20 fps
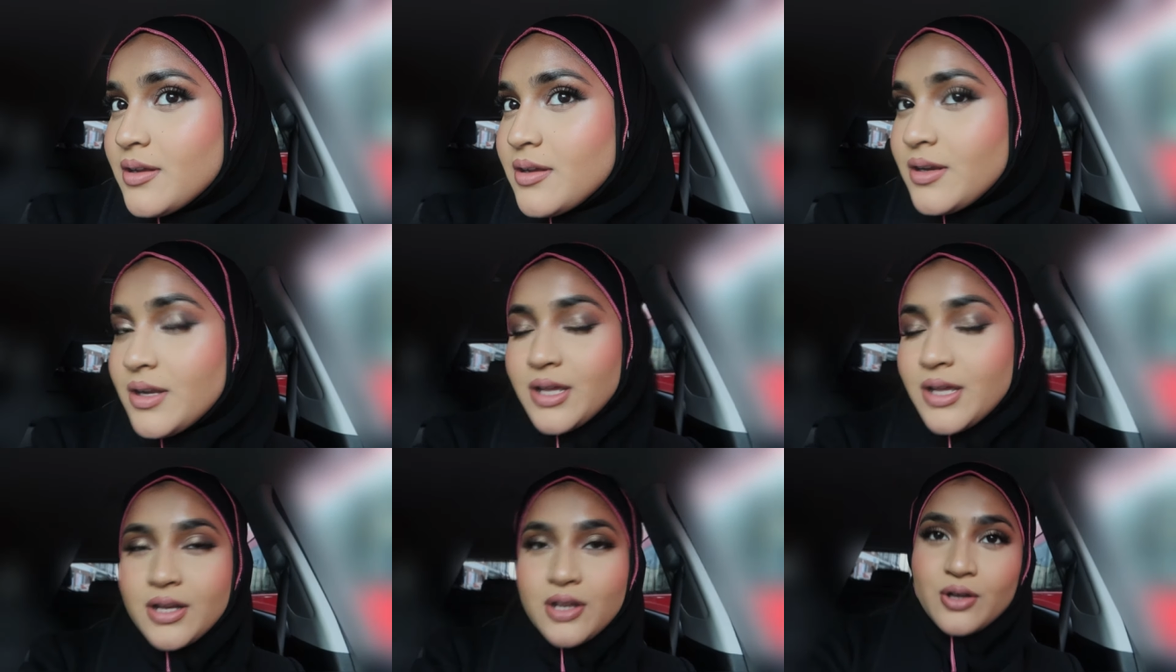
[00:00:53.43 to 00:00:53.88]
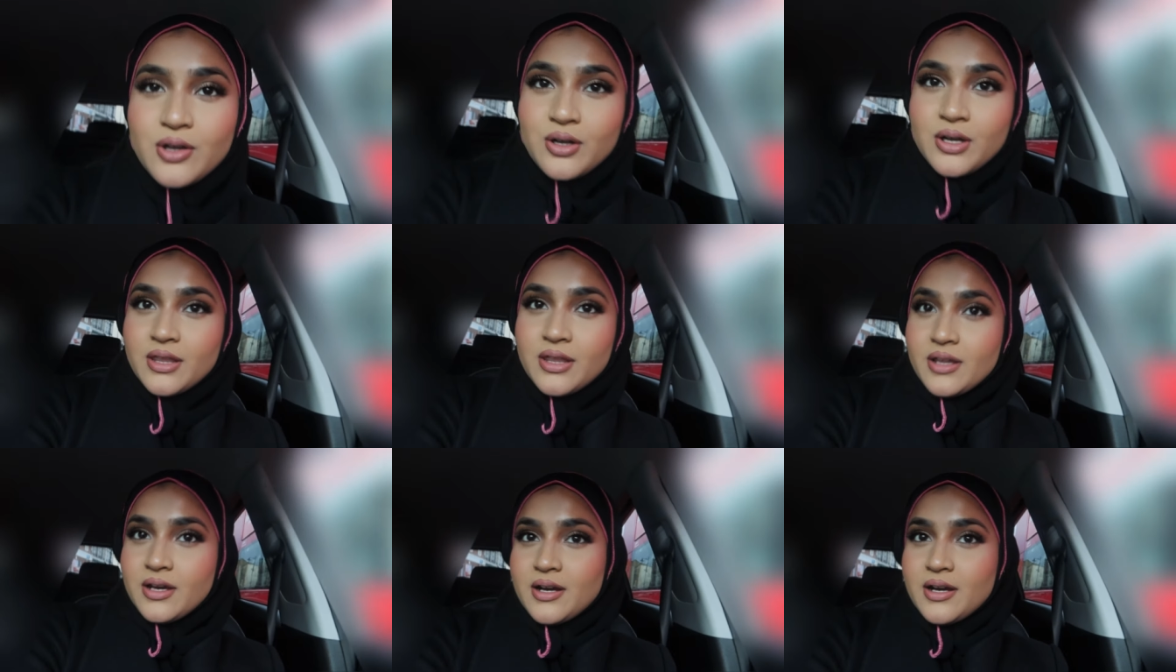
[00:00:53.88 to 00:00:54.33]
like look
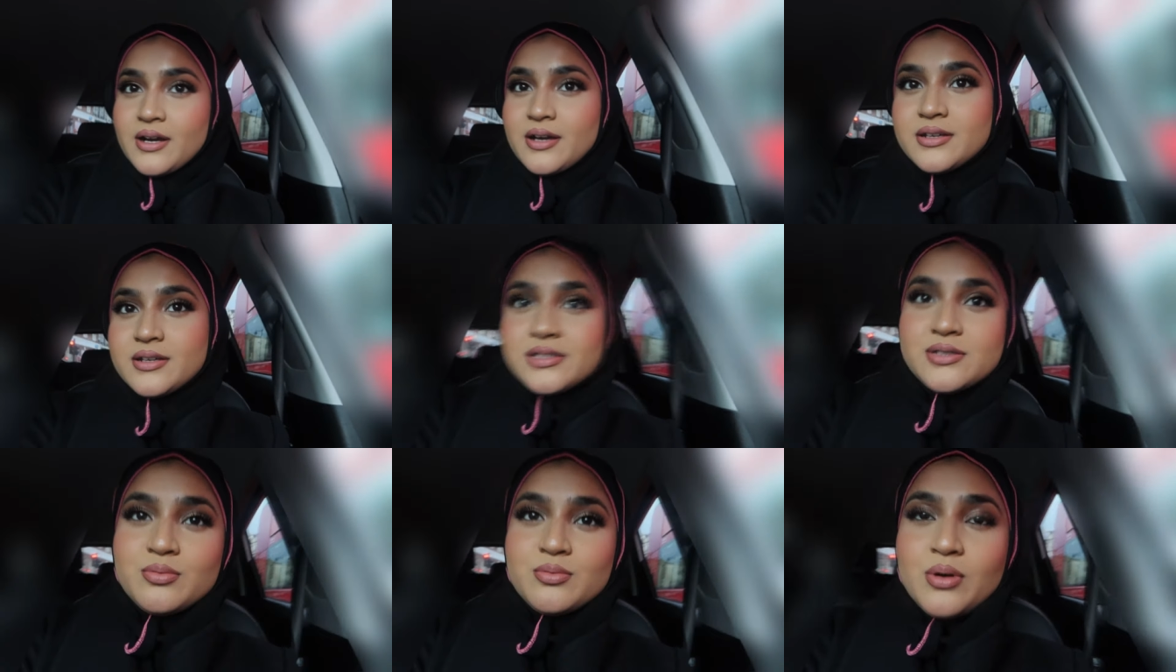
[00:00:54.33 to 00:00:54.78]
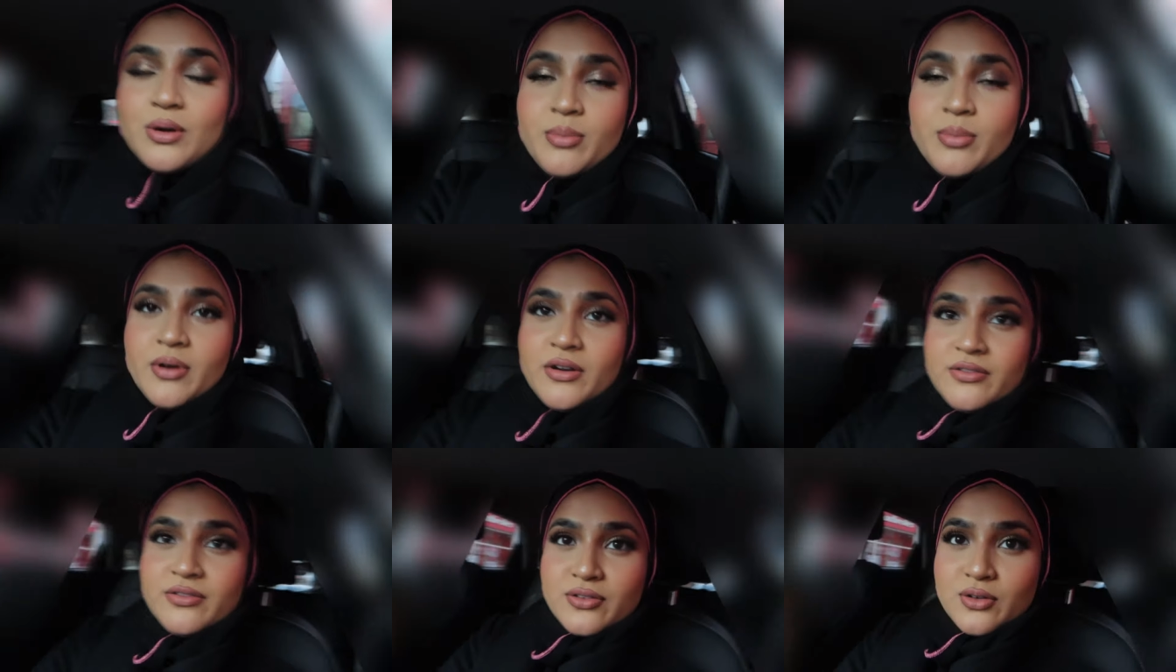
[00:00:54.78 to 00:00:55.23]
at that, it's
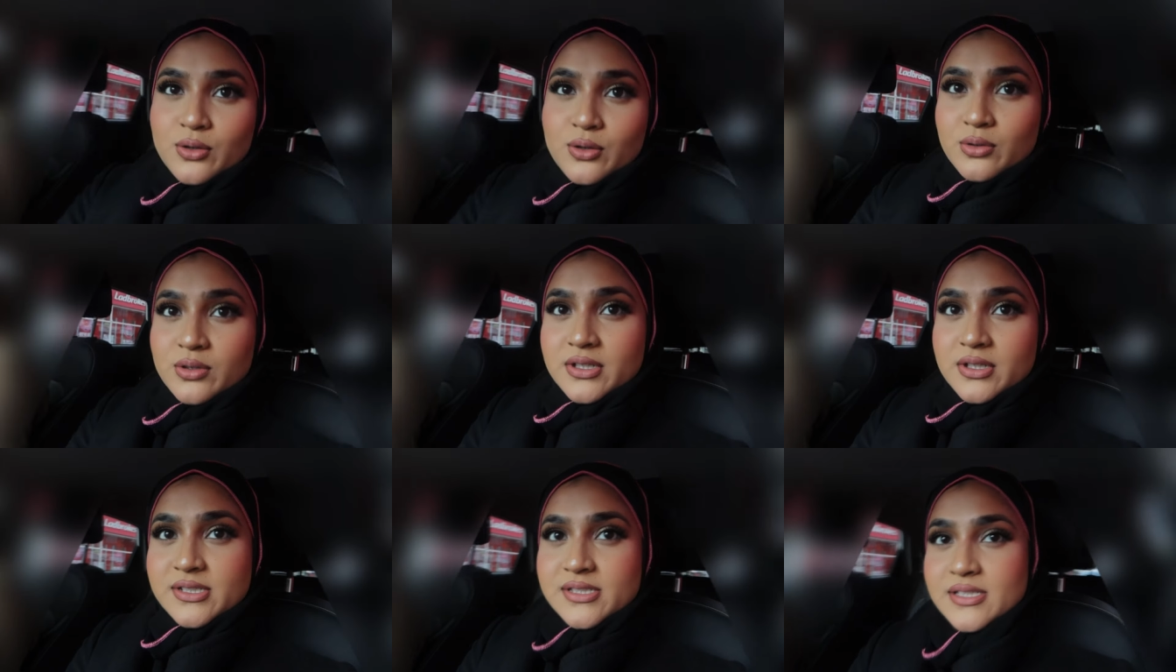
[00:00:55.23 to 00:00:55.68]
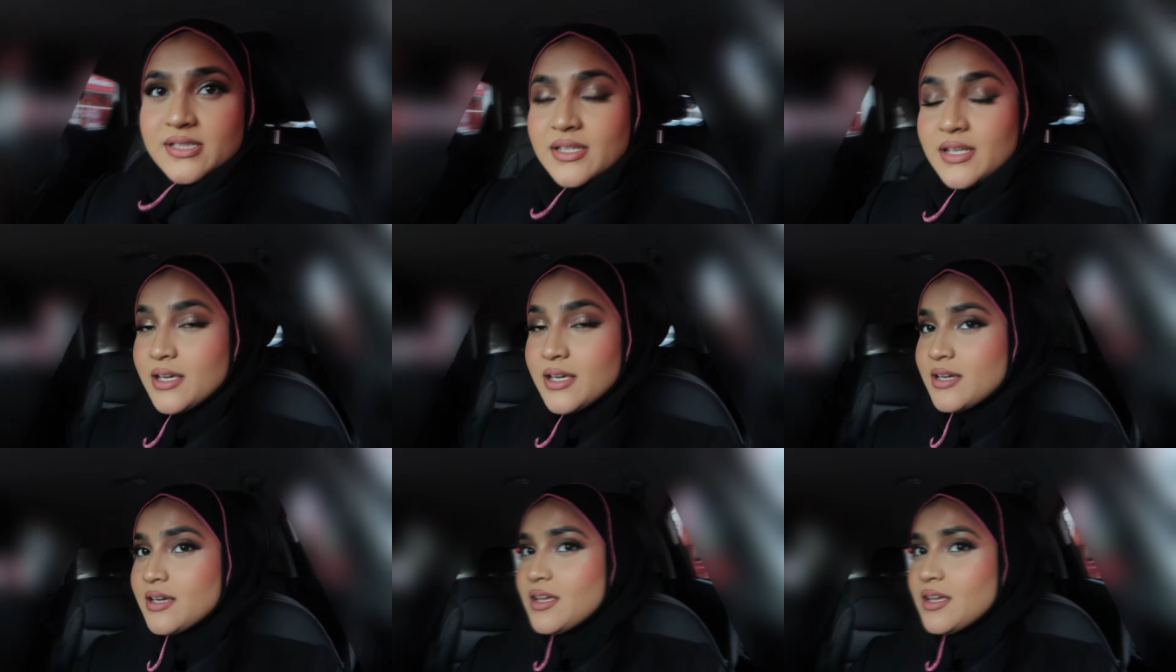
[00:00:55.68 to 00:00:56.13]
proper flawless
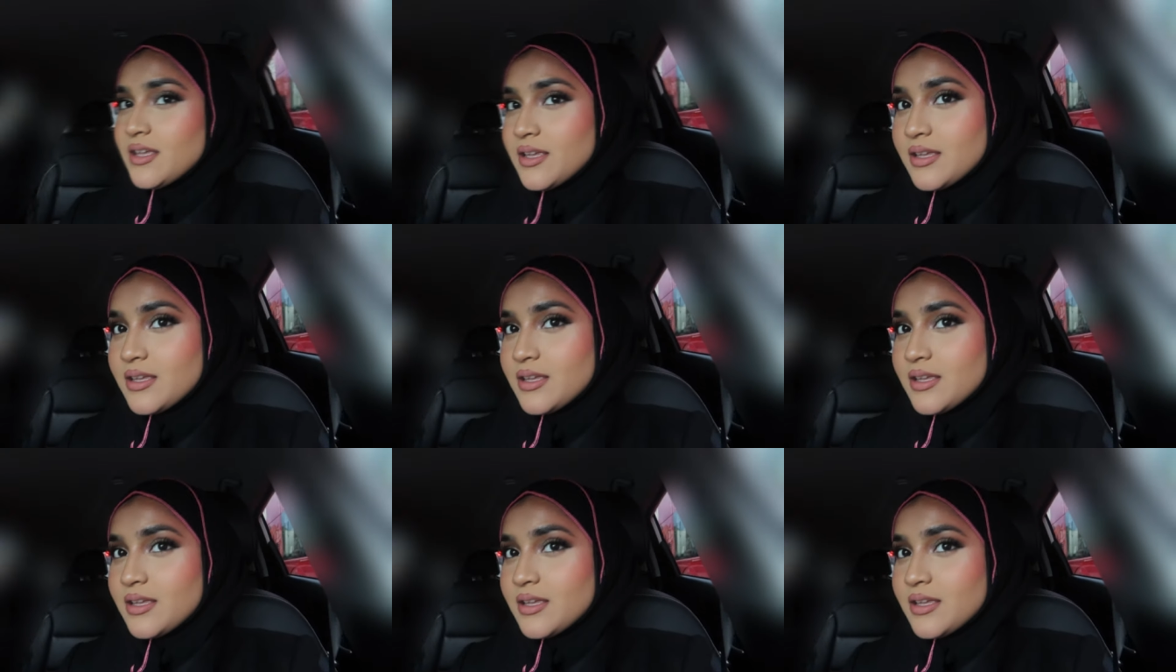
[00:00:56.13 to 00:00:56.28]
isn't it.